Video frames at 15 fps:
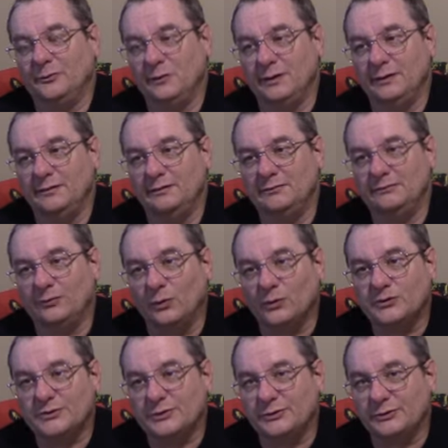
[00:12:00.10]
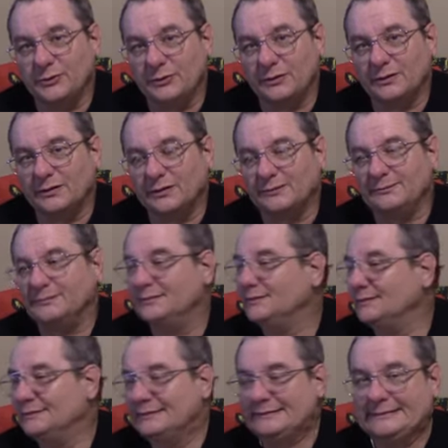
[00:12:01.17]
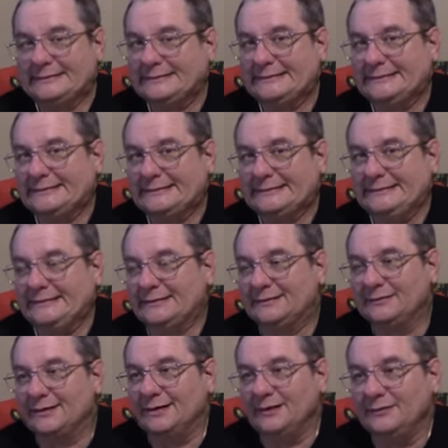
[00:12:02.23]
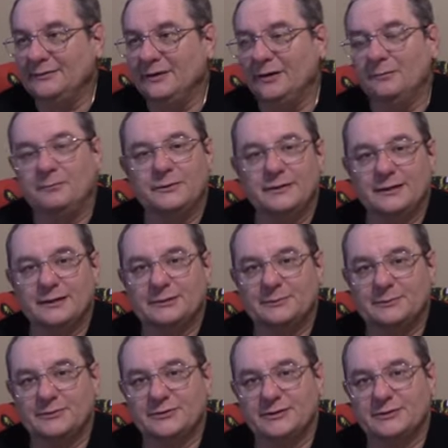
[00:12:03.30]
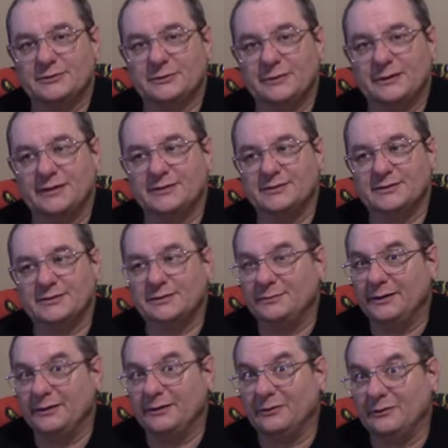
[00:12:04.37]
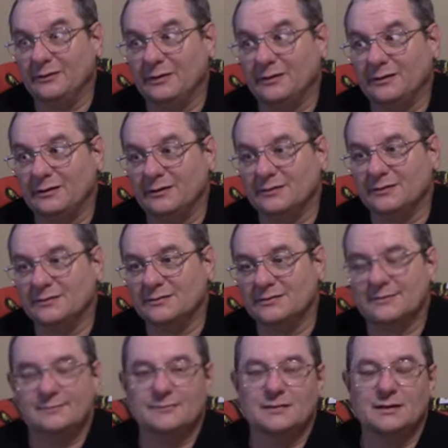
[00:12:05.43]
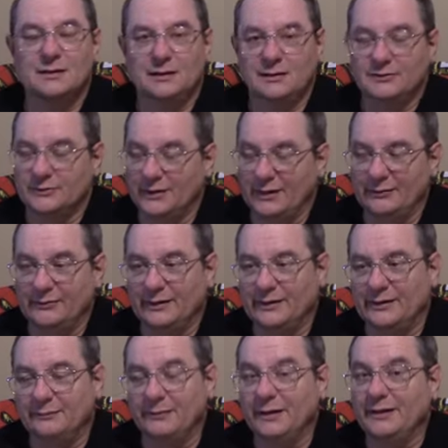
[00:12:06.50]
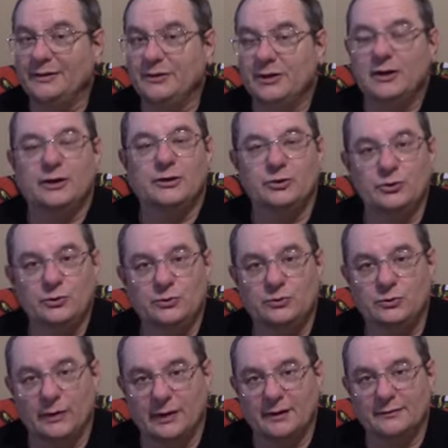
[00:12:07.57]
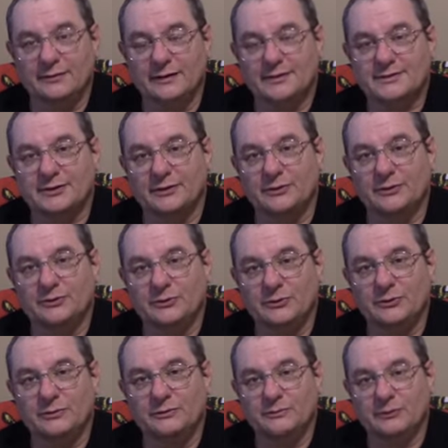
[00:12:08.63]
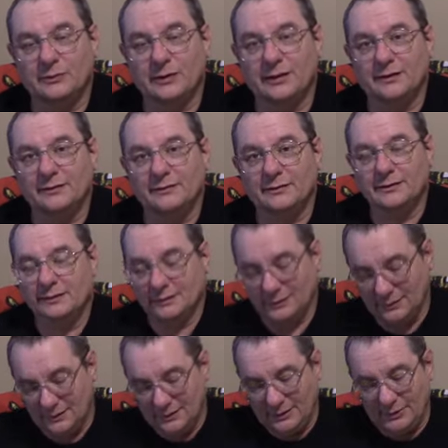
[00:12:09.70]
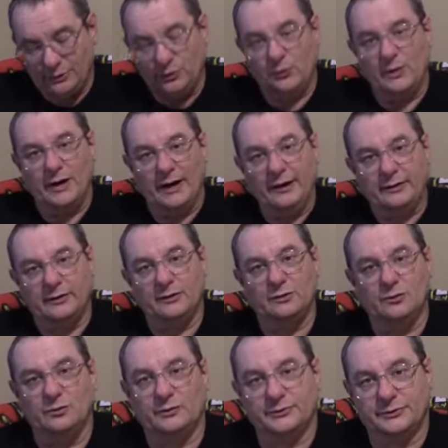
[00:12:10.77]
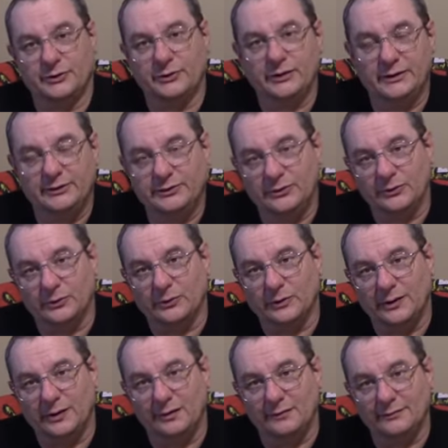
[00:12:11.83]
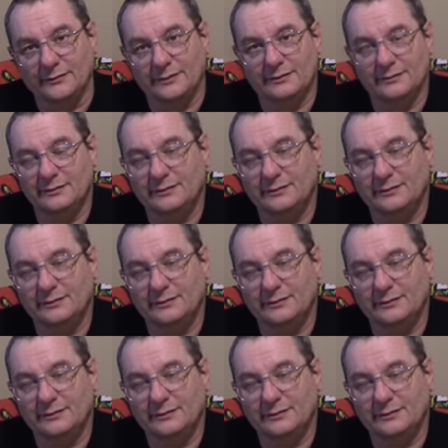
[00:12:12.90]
between force and torque, you're going to have unpredictable situations depending on what occurs. So I'd recommend you ground that sucker to the ground. You anchor the little turkey to the ground.